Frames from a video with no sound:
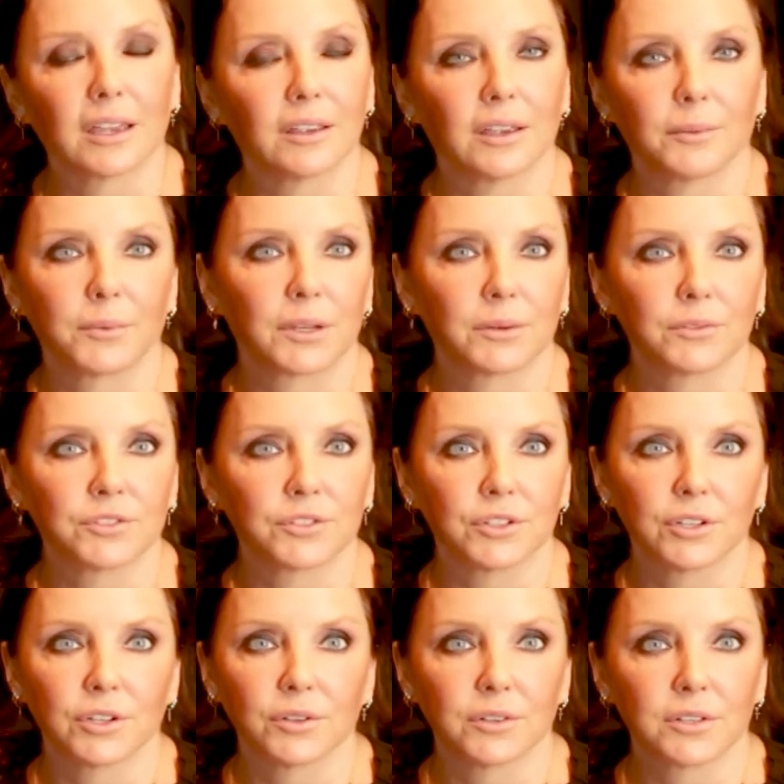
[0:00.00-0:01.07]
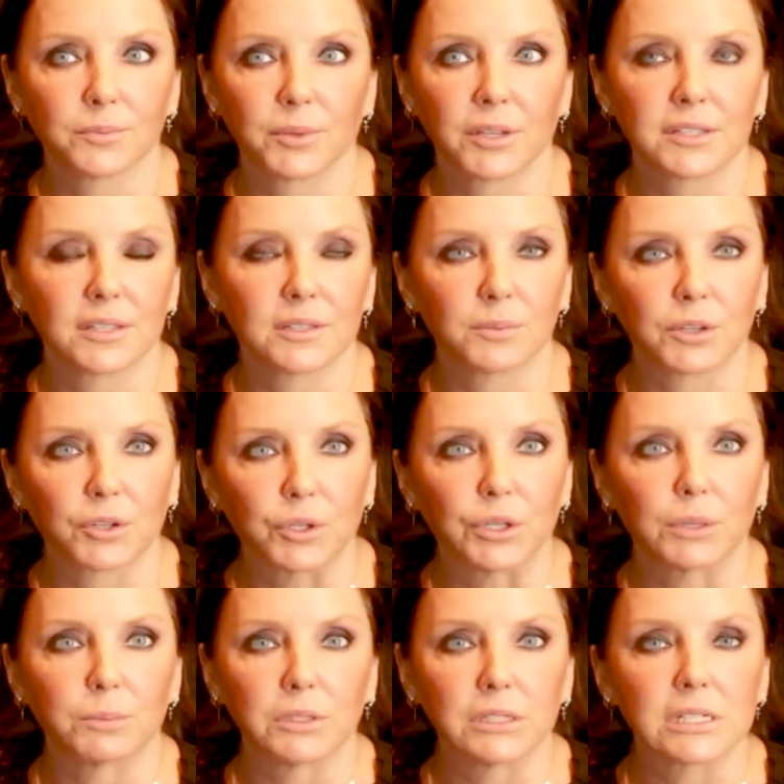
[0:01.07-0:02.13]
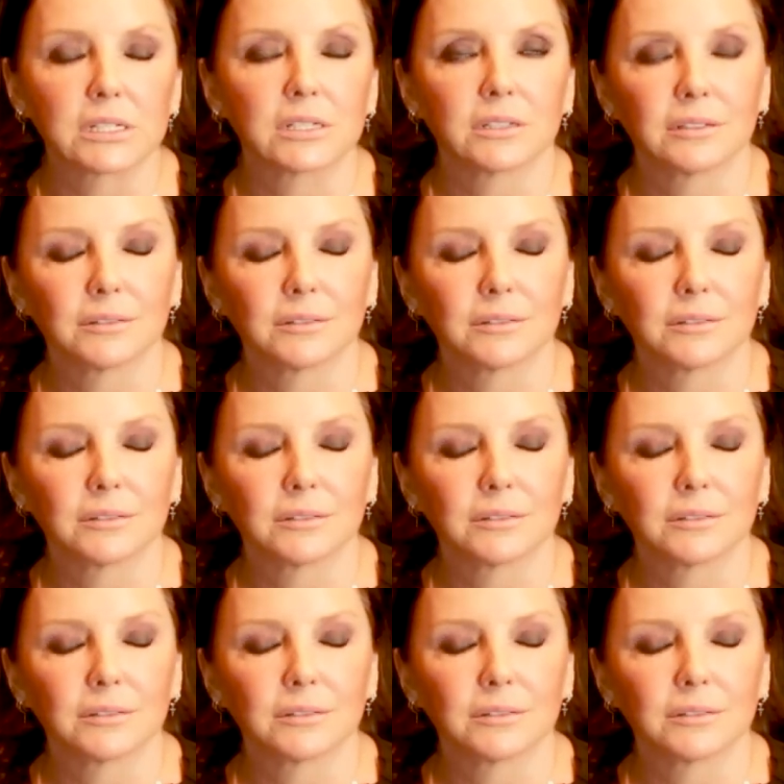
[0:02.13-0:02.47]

I mean, I'm sure you know, this place has been crippled.